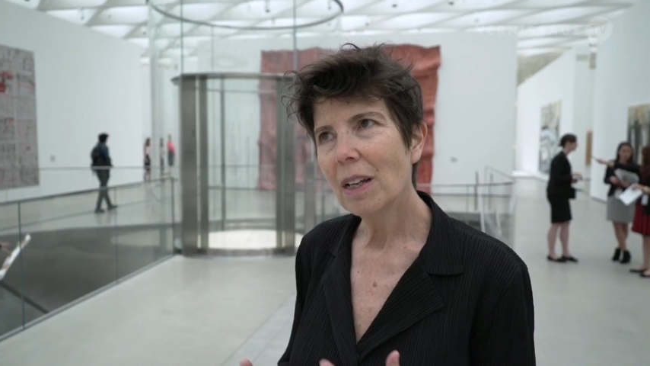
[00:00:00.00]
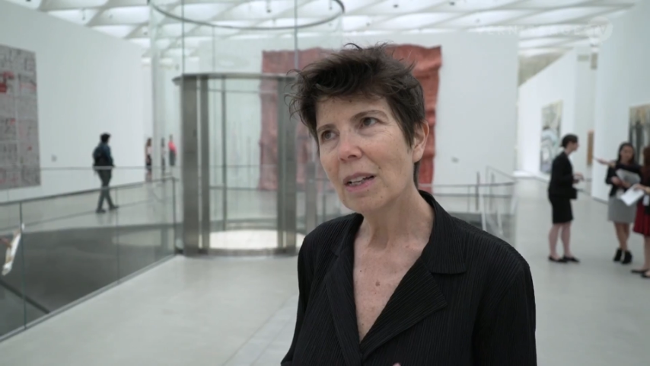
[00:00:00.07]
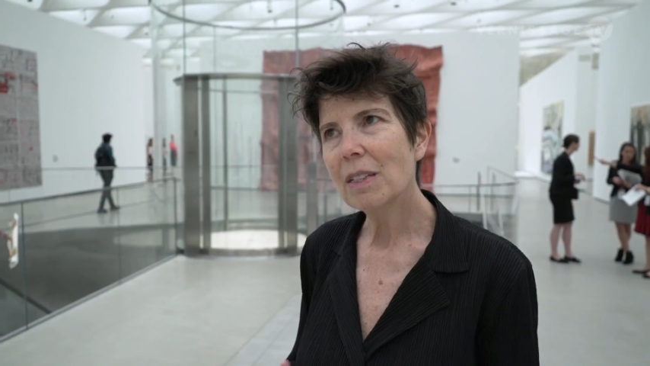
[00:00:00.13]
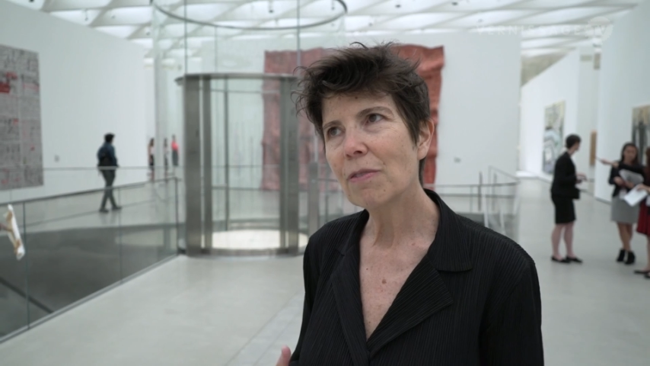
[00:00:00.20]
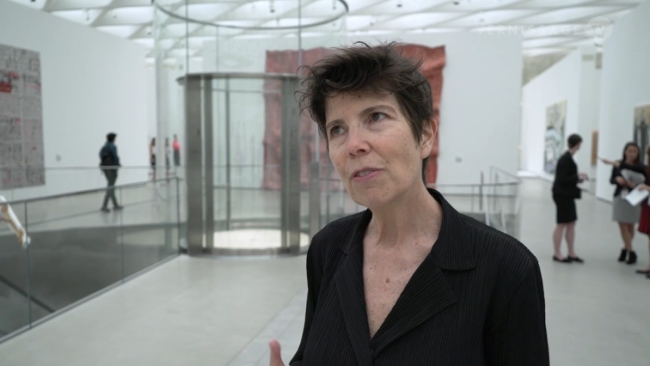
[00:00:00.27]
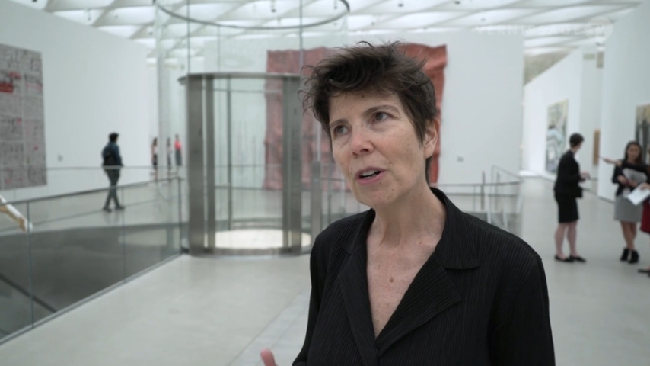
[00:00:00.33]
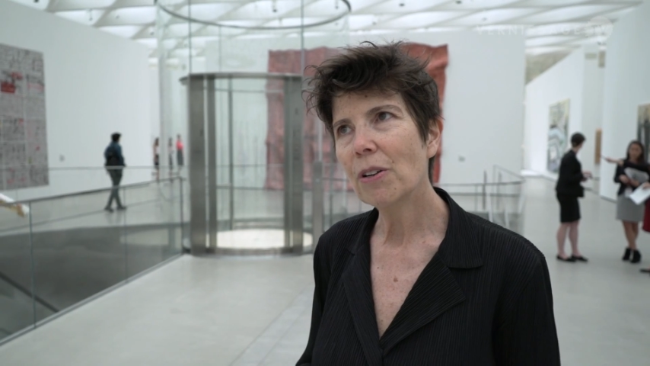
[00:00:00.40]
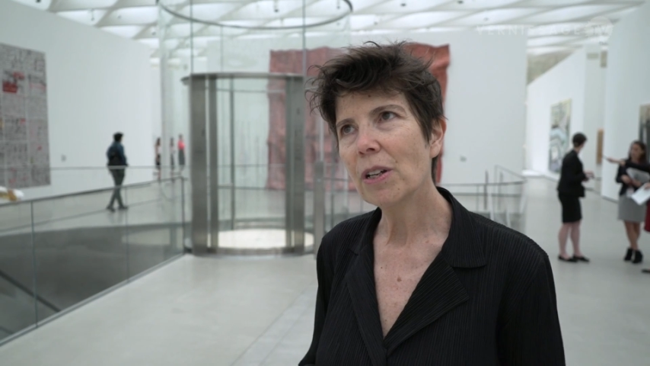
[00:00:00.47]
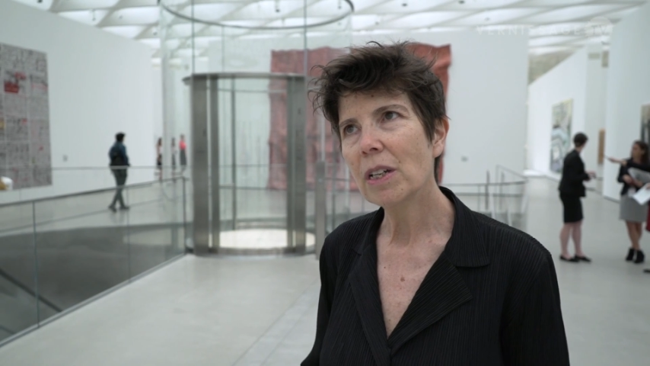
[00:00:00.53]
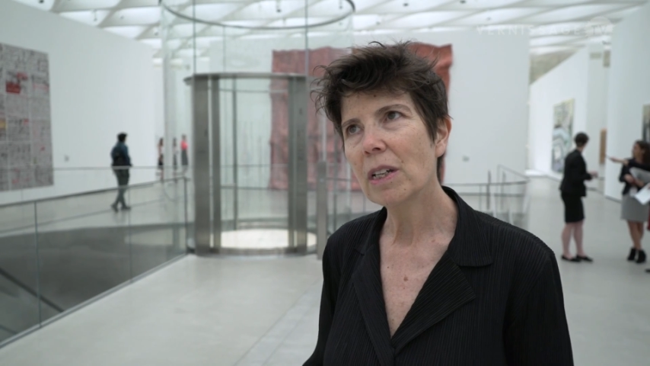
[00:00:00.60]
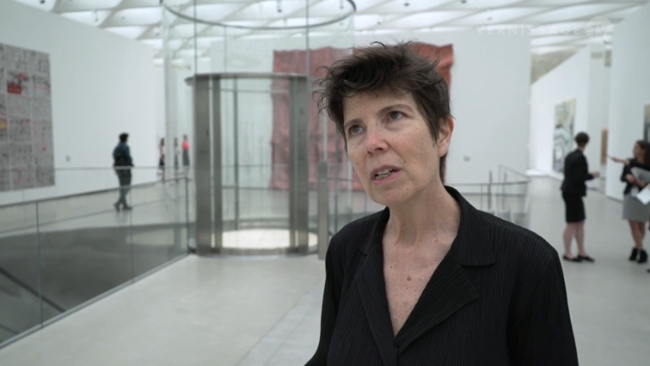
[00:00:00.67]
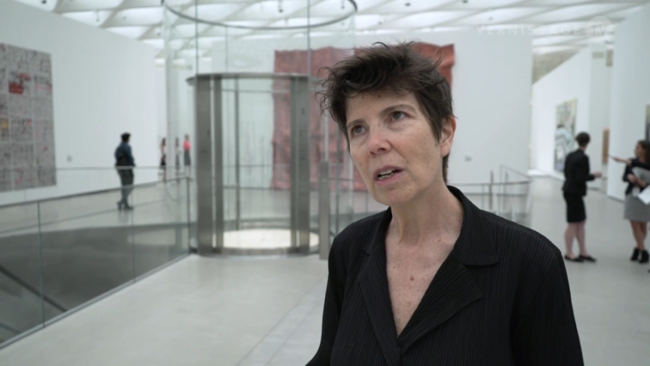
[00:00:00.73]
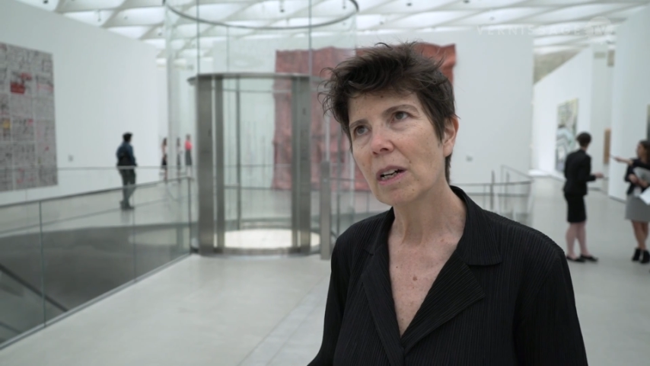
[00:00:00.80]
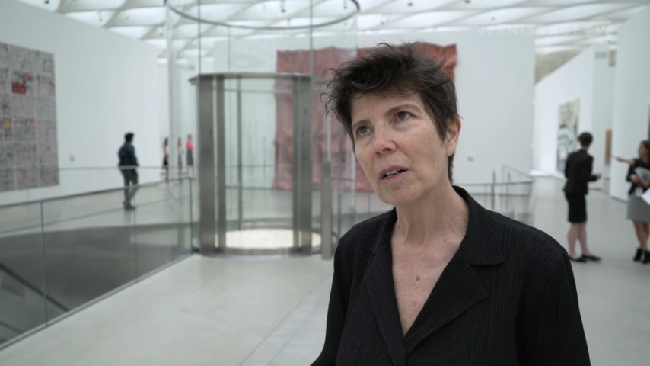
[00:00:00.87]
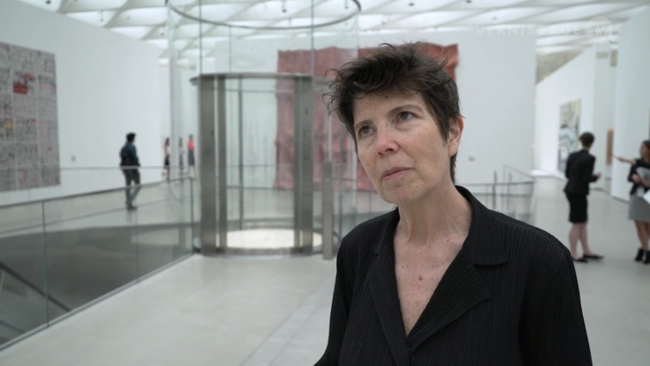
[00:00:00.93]
it's
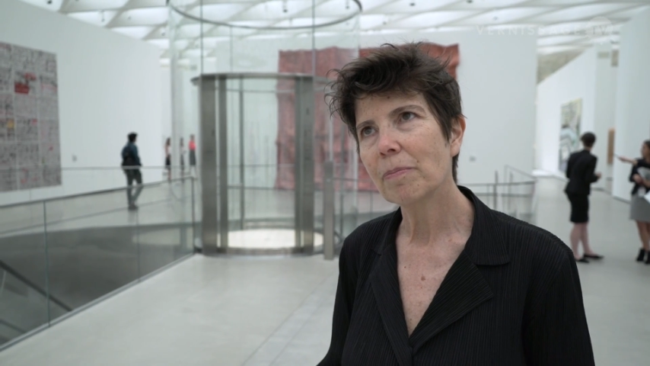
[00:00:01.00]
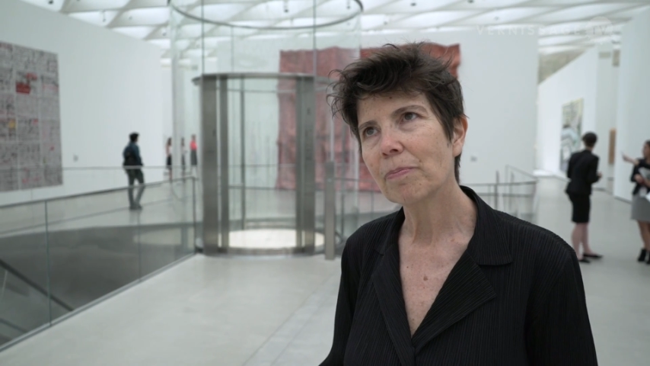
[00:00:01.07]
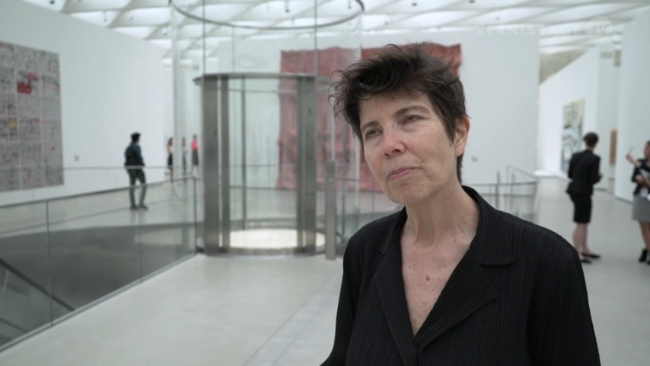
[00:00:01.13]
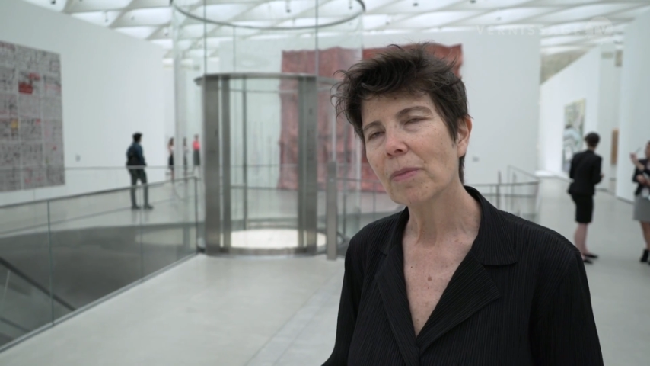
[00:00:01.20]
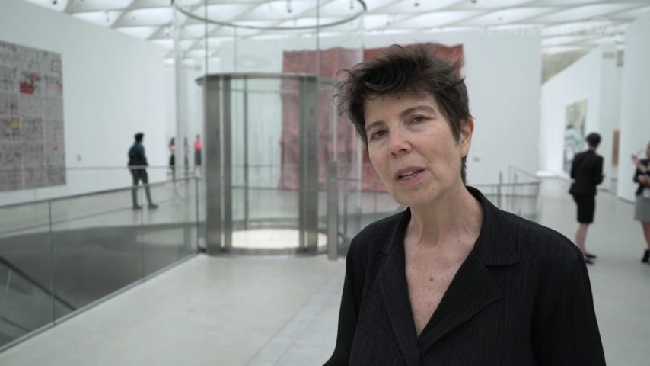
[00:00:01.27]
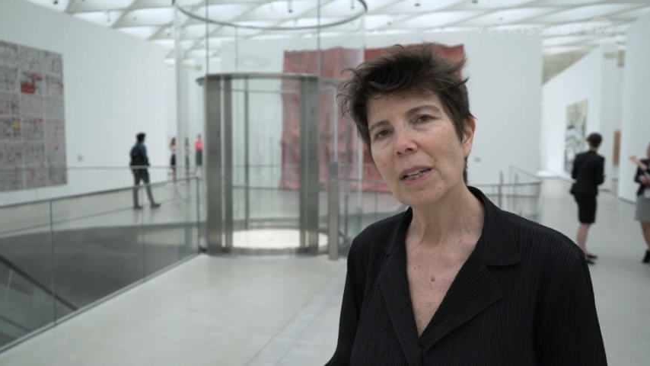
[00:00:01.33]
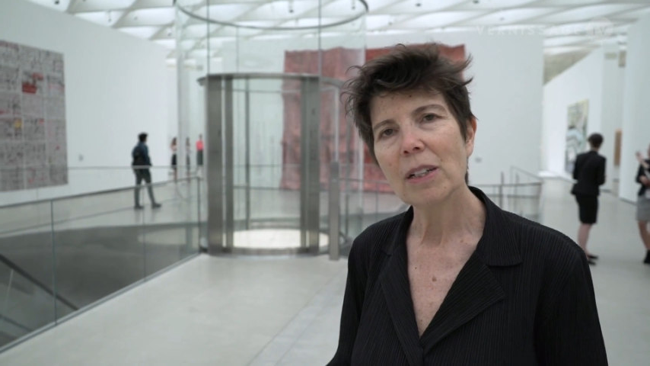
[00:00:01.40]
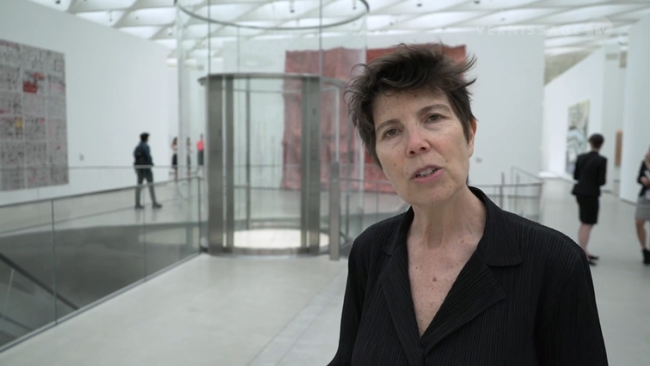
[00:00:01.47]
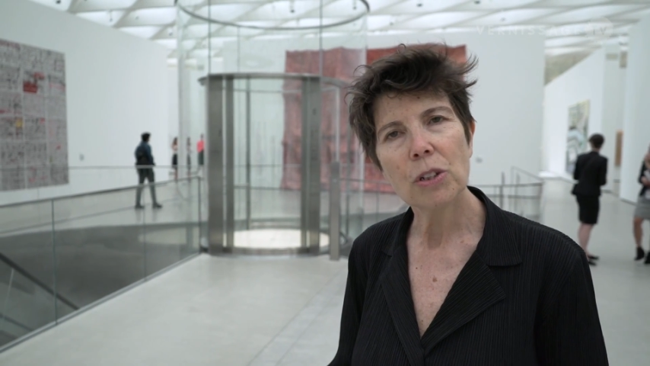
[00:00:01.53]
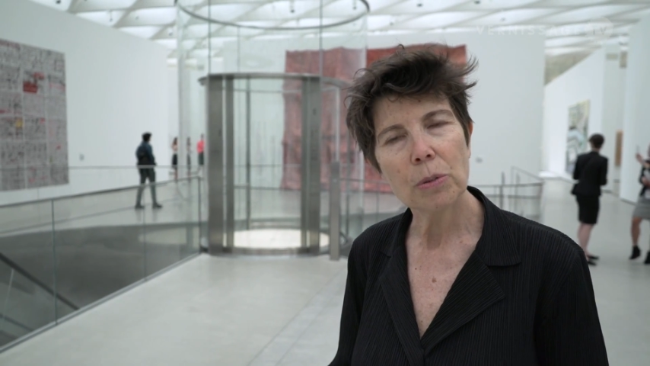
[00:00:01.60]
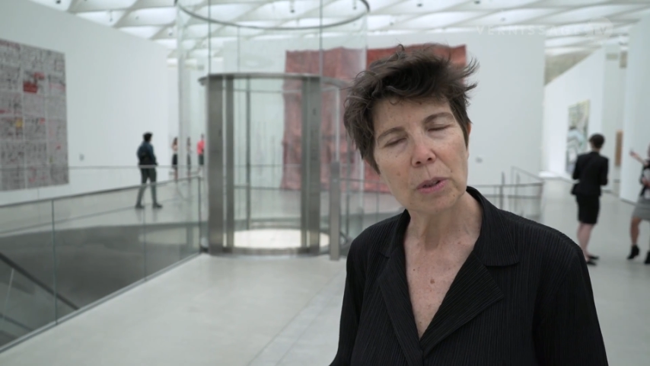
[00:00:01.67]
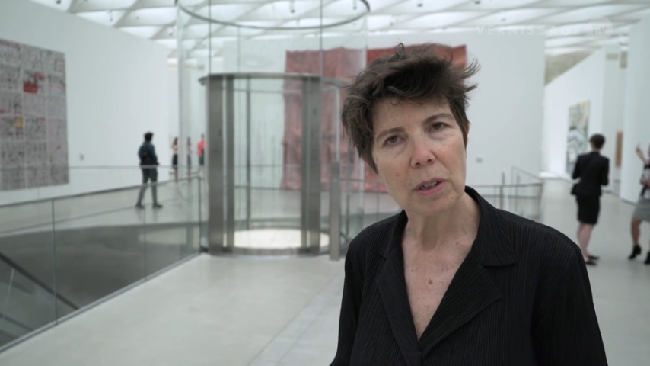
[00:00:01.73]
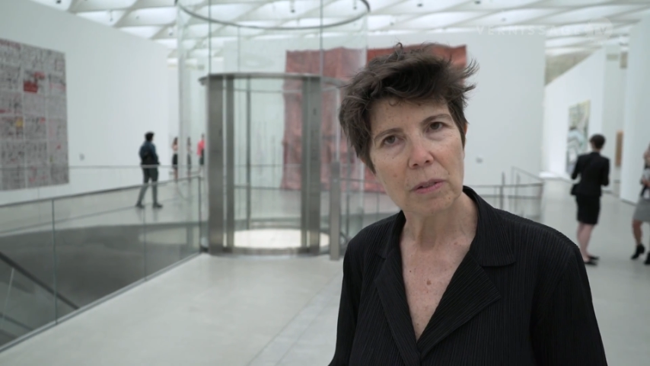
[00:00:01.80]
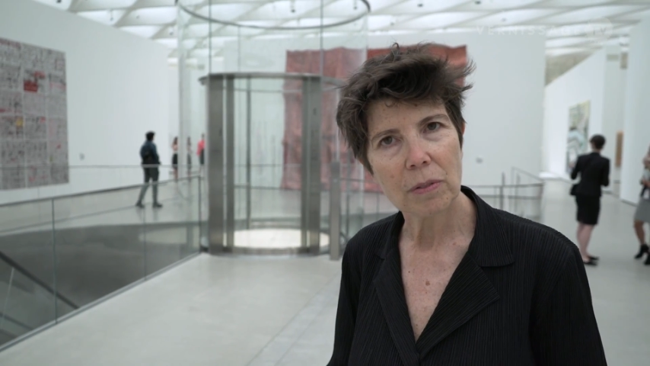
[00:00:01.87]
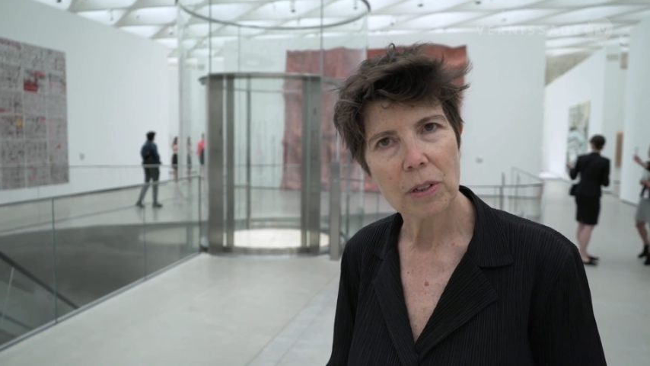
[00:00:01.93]
very
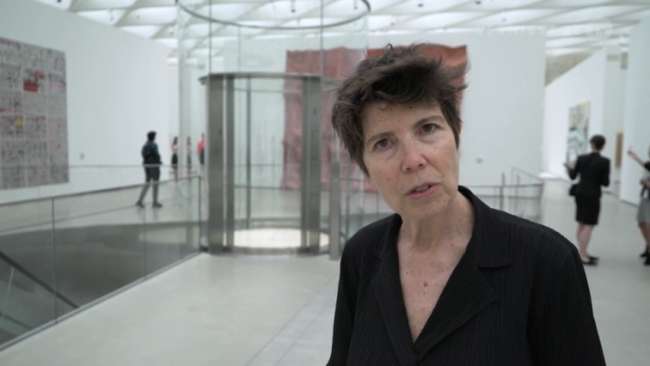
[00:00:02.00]
intuitive